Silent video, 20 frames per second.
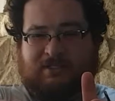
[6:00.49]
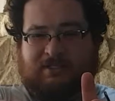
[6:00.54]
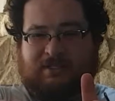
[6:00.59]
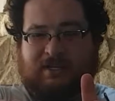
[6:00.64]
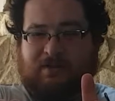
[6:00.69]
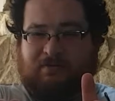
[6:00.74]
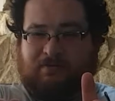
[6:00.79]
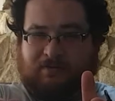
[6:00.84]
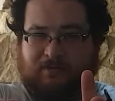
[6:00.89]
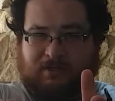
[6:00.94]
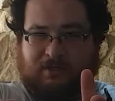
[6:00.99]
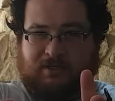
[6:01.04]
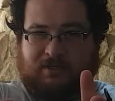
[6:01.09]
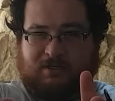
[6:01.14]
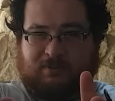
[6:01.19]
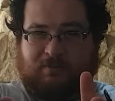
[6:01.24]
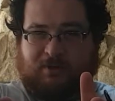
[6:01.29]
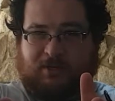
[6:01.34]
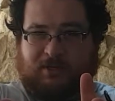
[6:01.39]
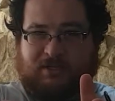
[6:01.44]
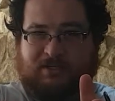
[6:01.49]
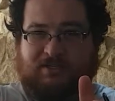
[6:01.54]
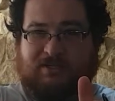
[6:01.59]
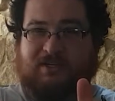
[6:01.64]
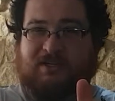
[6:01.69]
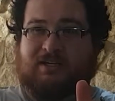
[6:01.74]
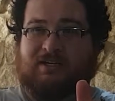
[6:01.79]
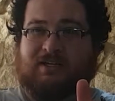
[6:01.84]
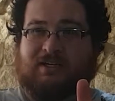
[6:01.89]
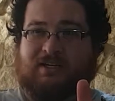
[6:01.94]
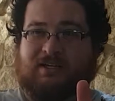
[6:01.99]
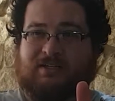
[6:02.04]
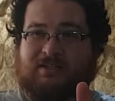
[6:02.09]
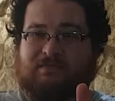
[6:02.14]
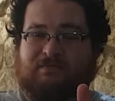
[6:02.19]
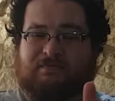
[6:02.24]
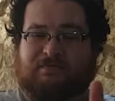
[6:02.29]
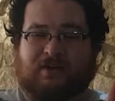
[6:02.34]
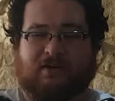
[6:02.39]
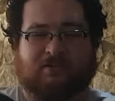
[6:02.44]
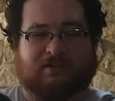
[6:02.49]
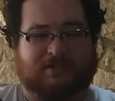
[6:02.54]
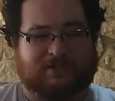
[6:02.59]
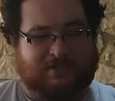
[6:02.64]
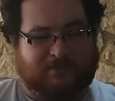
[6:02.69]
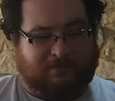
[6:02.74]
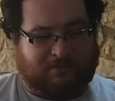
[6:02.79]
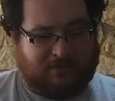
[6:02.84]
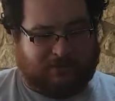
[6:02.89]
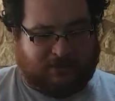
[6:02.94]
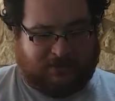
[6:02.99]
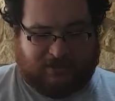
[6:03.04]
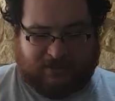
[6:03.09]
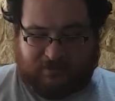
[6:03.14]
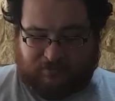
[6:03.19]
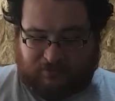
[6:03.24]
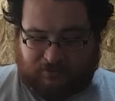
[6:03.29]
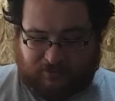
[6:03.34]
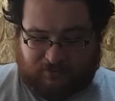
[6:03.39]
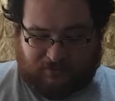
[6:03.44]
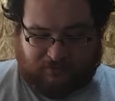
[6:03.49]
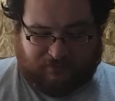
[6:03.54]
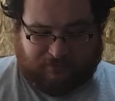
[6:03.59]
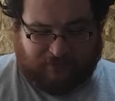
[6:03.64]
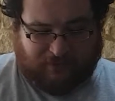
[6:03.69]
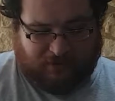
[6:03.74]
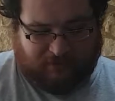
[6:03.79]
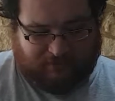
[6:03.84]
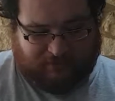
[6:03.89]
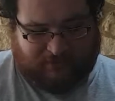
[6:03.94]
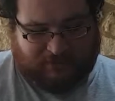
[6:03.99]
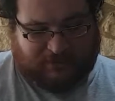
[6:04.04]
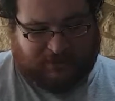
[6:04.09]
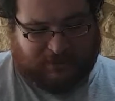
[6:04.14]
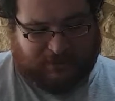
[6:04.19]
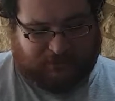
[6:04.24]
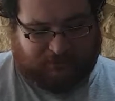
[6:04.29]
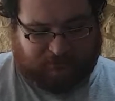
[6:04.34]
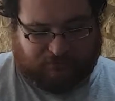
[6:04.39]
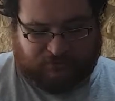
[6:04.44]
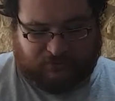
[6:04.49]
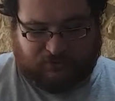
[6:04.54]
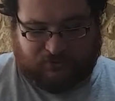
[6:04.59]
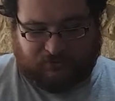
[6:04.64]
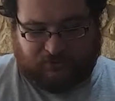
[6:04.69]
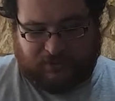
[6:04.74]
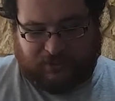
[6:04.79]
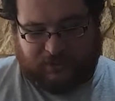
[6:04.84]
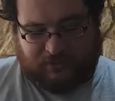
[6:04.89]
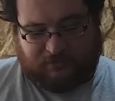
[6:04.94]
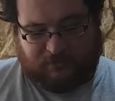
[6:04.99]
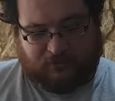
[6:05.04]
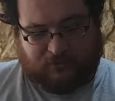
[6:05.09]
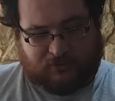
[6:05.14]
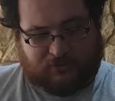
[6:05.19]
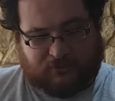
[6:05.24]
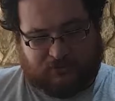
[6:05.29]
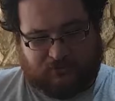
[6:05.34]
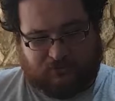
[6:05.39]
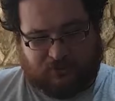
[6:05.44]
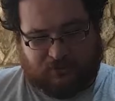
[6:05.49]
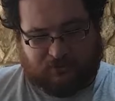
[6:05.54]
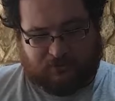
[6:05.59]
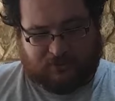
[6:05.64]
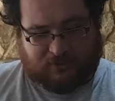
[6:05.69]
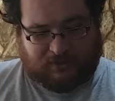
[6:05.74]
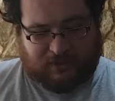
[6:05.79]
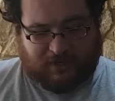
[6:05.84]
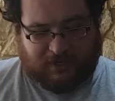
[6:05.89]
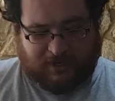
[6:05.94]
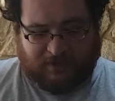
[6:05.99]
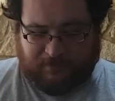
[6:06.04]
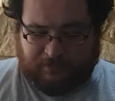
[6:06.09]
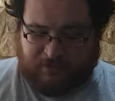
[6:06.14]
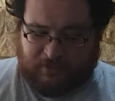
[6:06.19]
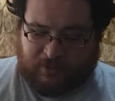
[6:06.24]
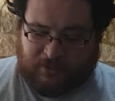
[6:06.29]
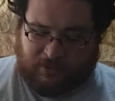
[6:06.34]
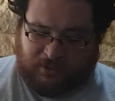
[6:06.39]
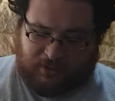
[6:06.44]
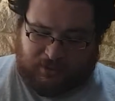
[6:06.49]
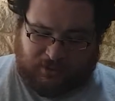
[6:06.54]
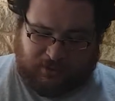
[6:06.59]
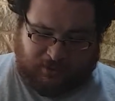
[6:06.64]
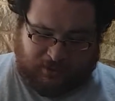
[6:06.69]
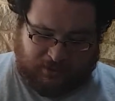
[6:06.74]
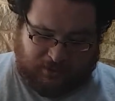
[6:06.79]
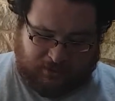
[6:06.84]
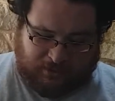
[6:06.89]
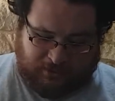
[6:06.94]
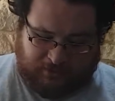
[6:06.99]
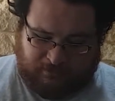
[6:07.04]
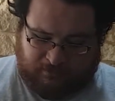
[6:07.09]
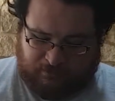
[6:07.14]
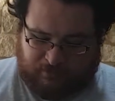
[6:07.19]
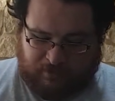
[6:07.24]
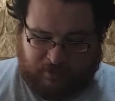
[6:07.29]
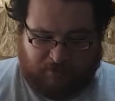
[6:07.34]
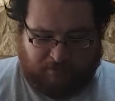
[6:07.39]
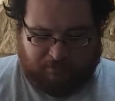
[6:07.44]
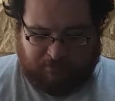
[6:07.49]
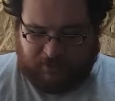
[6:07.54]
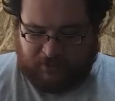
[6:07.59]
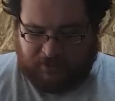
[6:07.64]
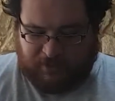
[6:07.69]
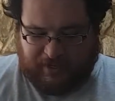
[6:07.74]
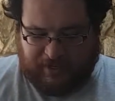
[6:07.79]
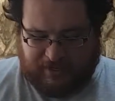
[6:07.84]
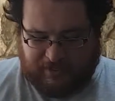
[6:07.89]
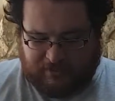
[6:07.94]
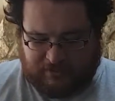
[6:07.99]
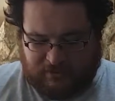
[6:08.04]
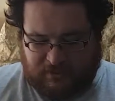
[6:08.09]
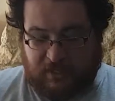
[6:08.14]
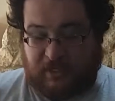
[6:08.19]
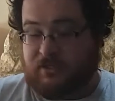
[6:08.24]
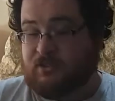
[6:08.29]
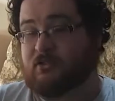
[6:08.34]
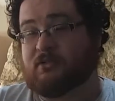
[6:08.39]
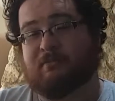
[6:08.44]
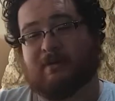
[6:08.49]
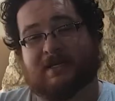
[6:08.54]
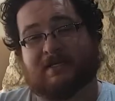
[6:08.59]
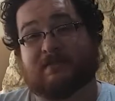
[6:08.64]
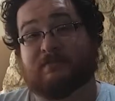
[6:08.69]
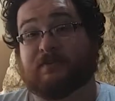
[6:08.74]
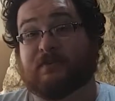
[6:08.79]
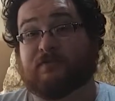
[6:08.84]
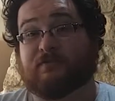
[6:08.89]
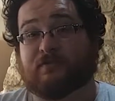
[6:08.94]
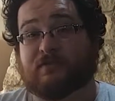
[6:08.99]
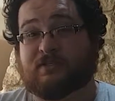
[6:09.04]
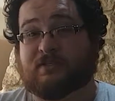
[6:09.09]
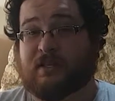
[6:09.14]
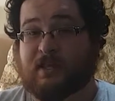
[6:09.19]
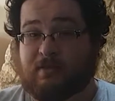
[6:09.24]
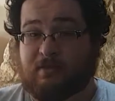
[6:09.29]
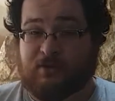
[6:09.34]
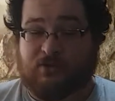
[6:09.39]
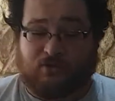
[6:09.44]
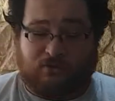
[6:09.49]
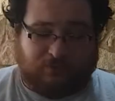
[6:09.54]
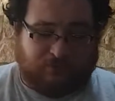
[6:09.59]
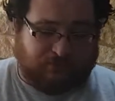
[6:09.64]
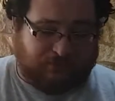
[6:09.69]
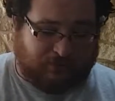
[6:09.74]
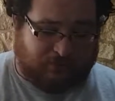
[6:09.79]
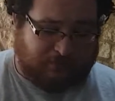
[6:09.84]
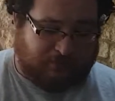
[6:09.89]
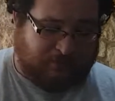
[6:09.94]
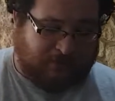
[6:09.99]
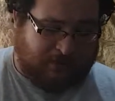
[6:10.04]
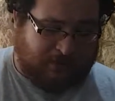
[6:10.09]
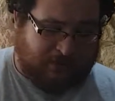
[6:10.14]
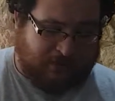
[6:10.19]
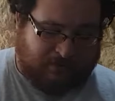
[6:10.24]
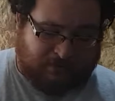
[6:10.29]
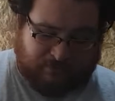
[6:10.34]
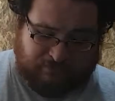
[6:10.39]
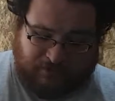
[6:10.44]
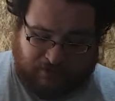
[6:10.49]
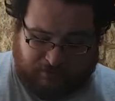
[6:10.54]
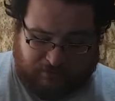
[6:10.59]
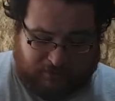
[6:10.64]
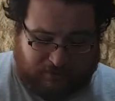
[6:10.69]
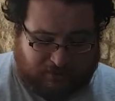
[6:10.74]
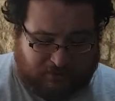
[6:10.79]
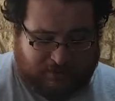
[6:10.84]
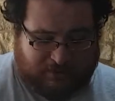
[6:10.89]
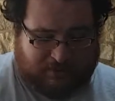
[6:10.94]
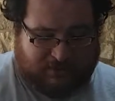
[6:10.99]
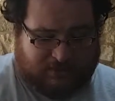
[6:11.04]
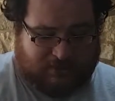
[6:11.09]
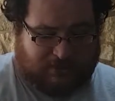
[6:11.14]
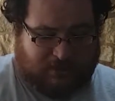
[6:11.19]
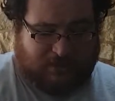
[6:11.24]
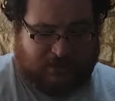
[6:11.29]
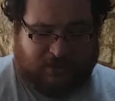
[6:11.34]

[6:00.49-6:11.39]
is definitely inspired. It is very similar. They've gone very much down the route of the Xbox controllers there, but it's not a massive difference. They do feel very nice.